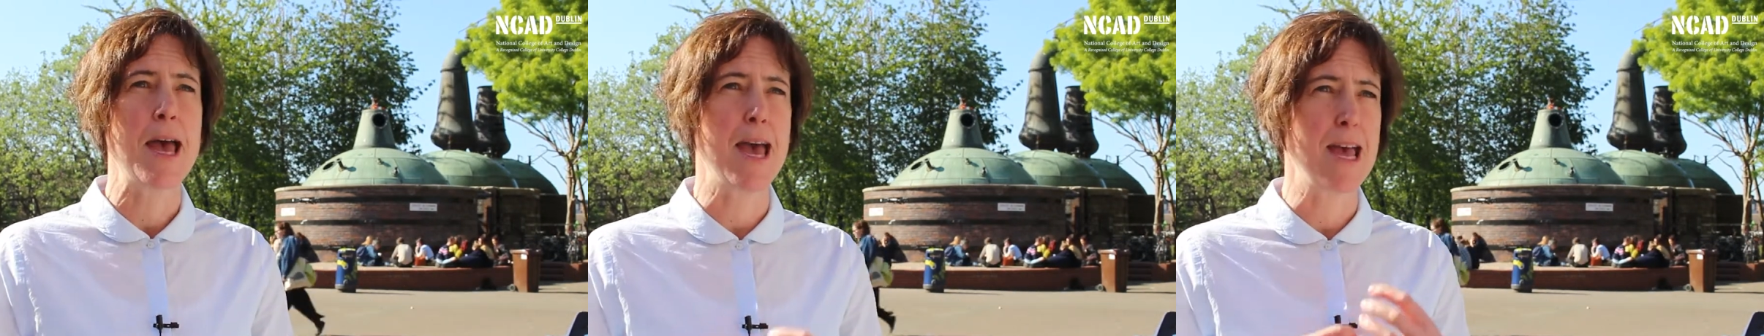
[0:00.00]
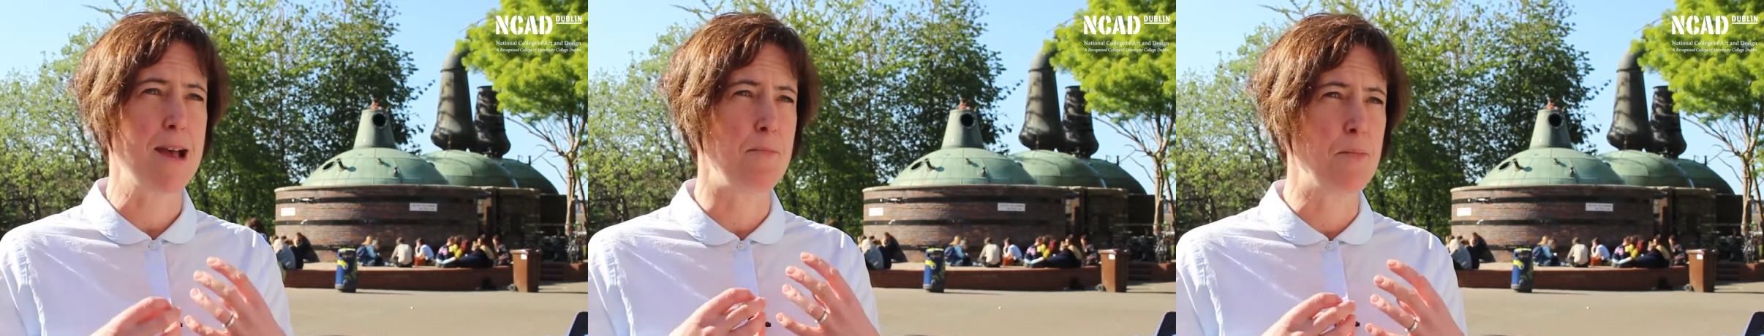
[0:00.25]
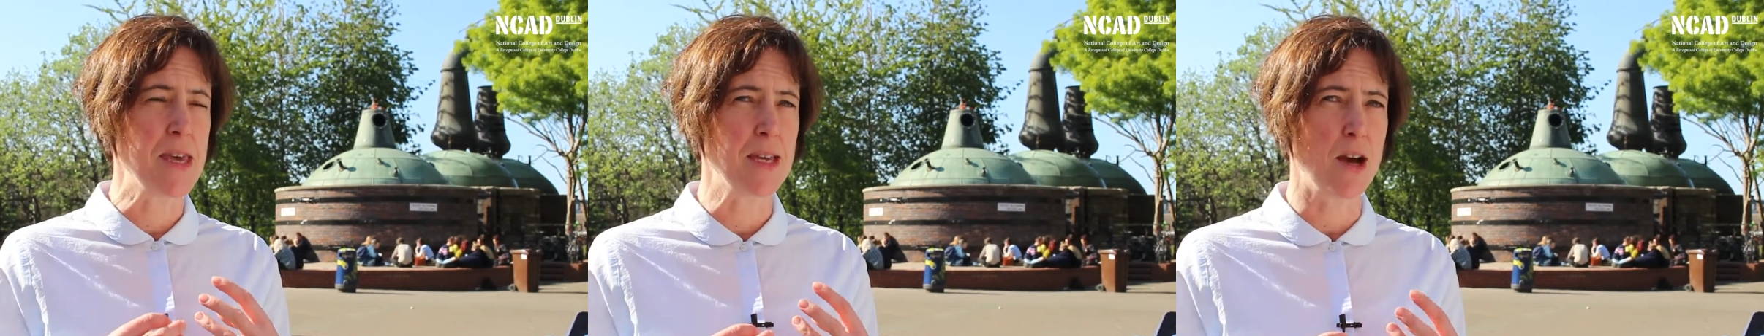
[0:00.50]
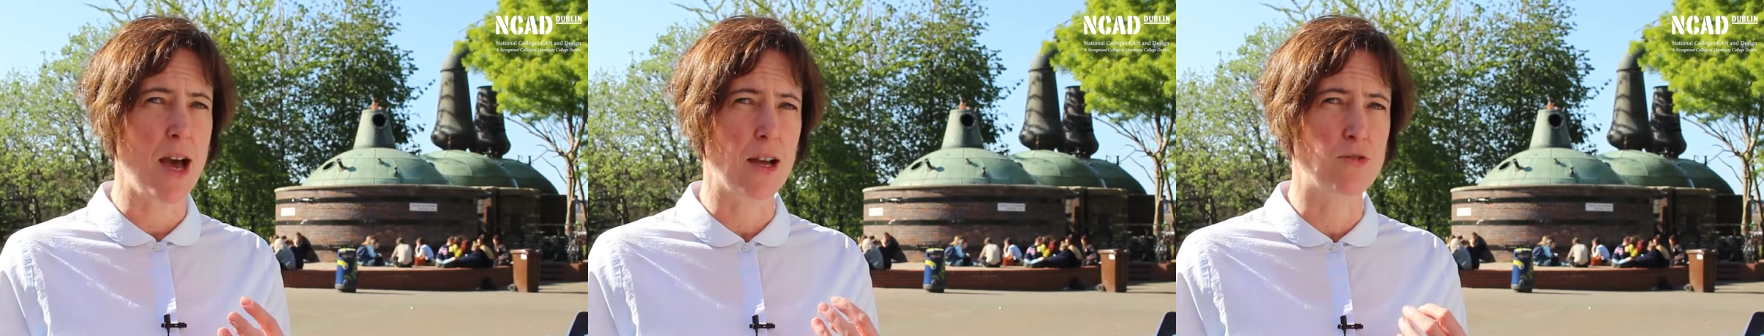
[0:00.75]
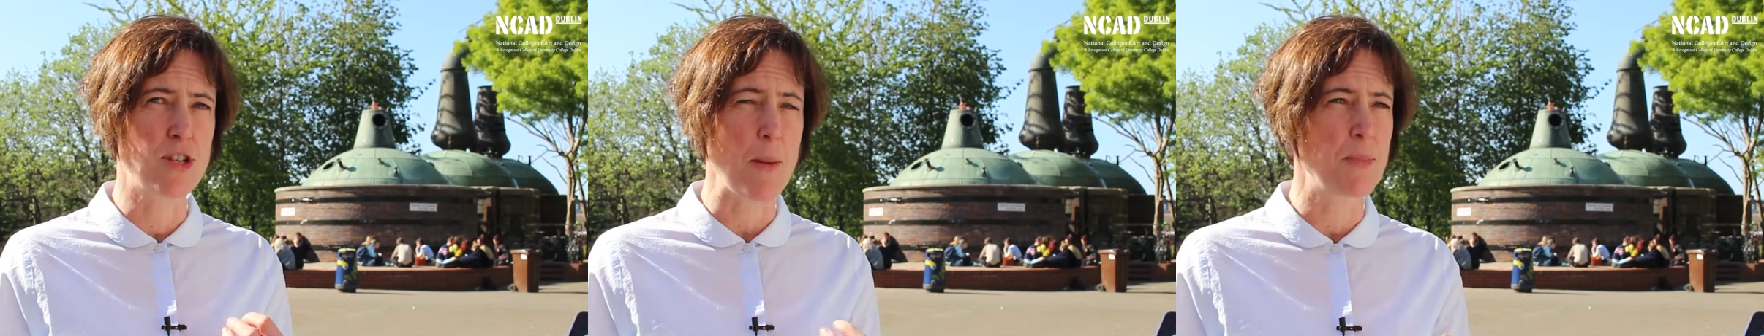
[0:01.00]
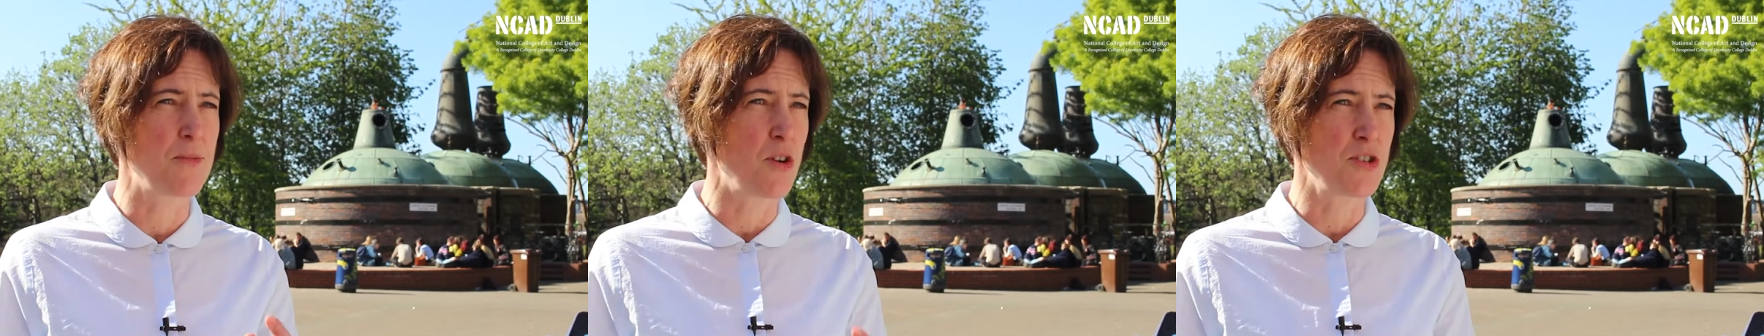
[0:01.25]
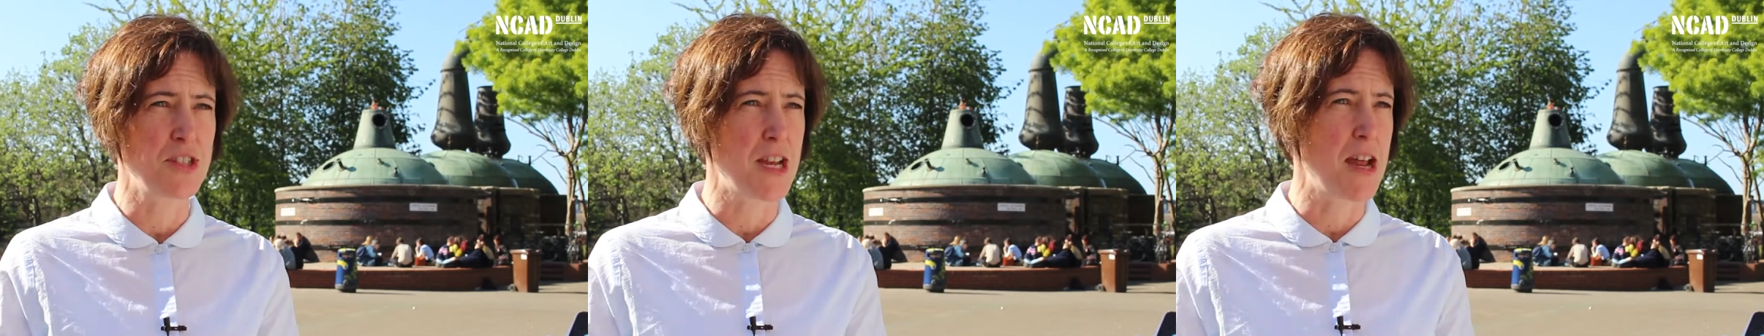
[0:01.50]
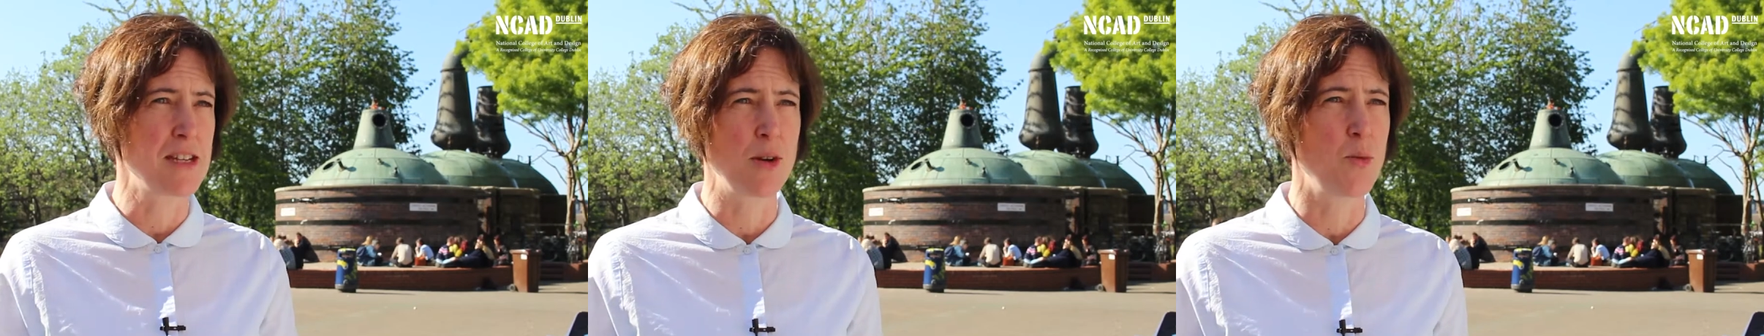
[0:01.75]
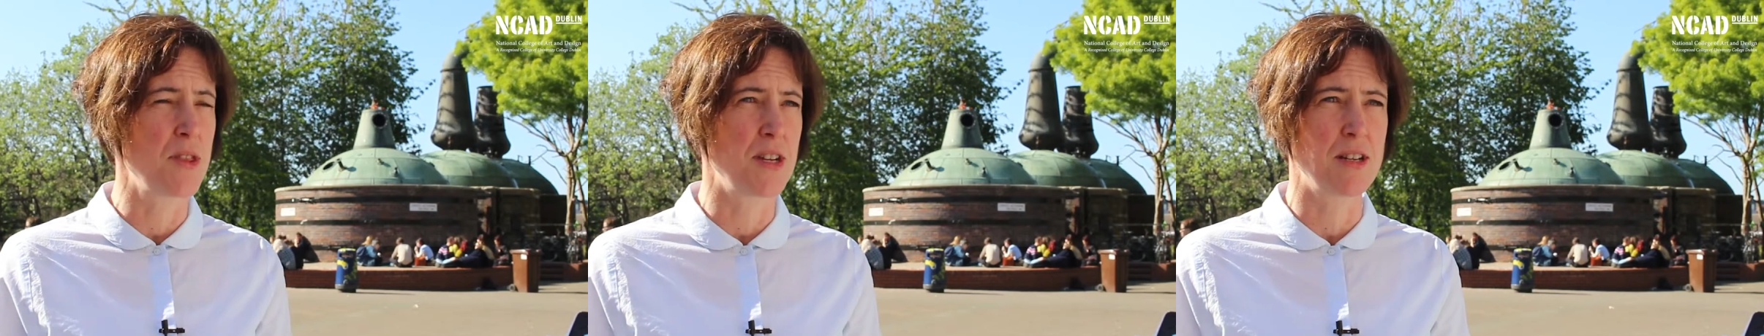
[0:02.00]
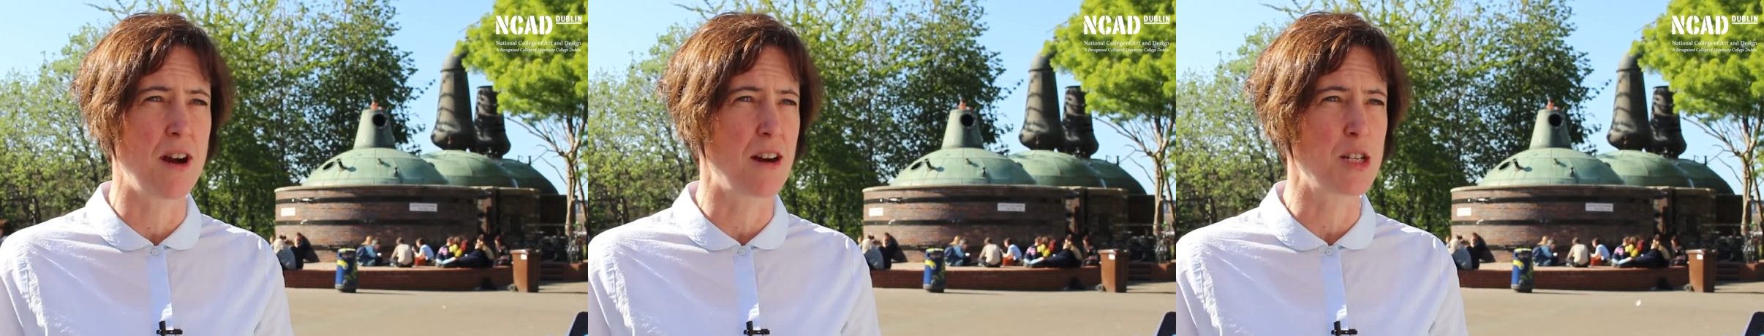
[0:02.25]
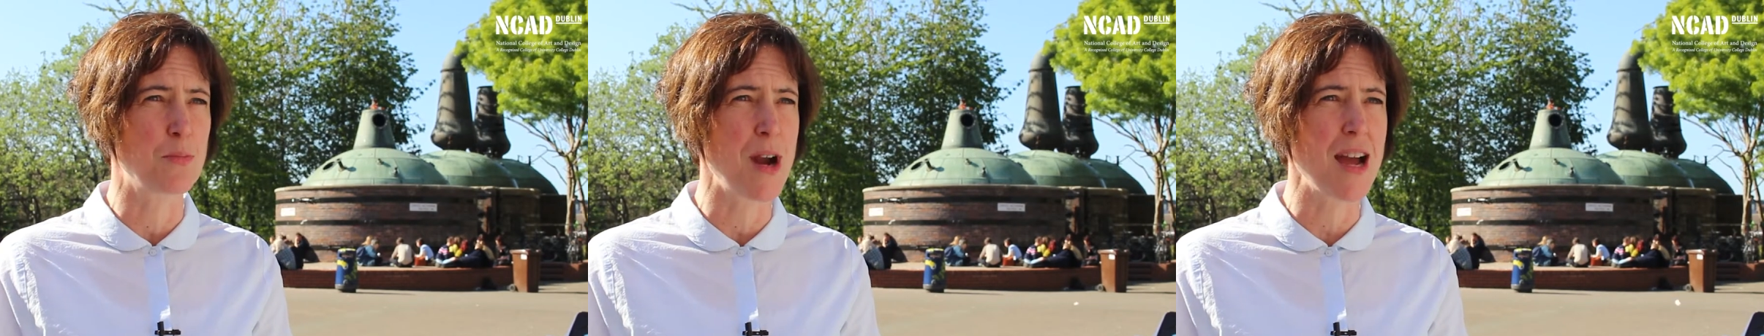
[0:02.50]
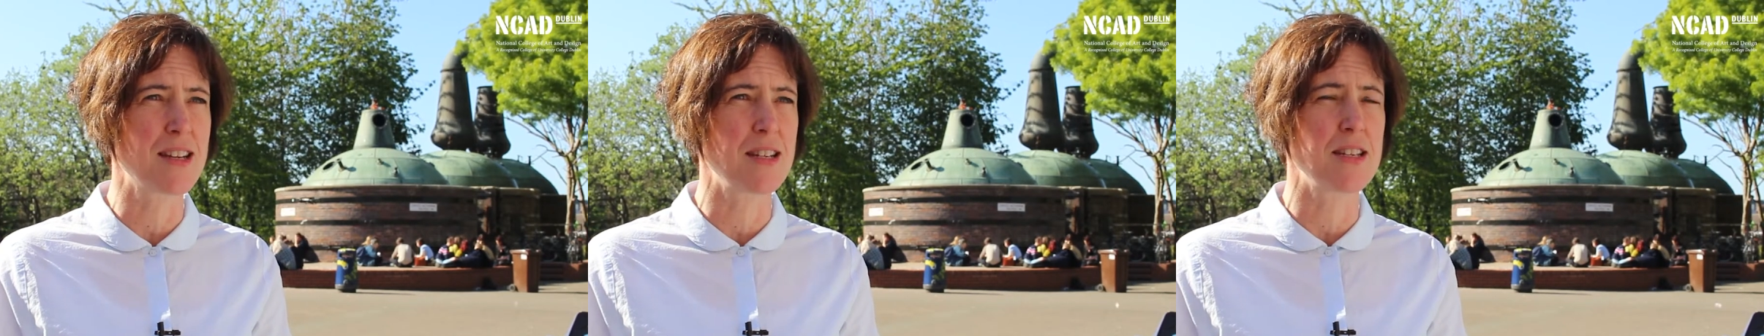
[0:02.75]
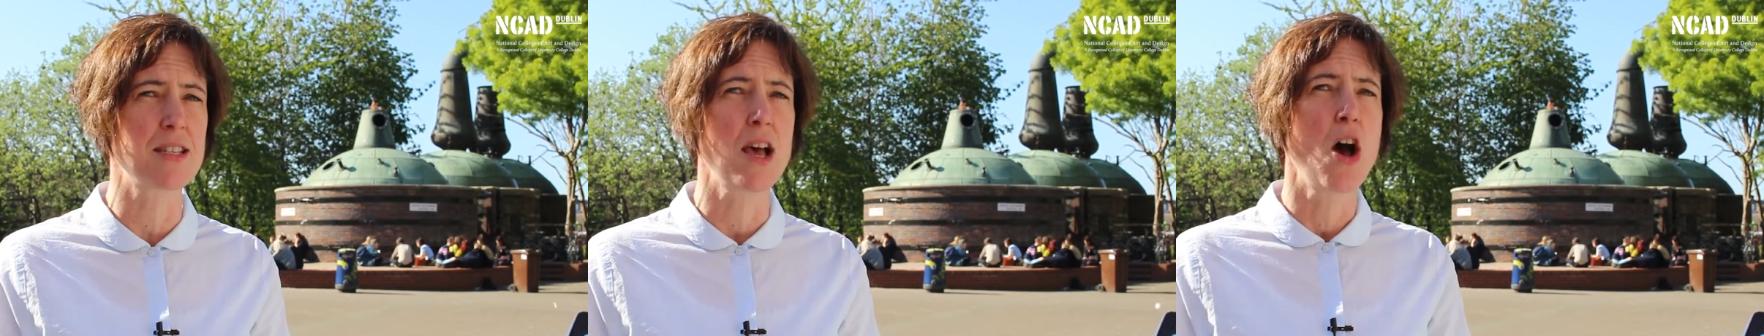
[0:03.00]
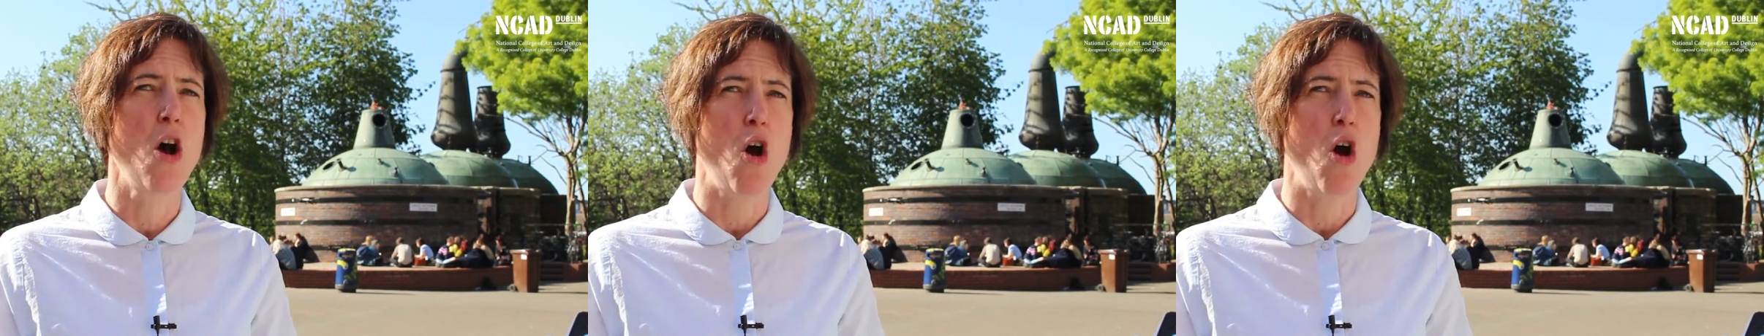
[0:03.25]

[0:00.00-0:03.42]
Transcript: uh, being a depth of understanding within an art practice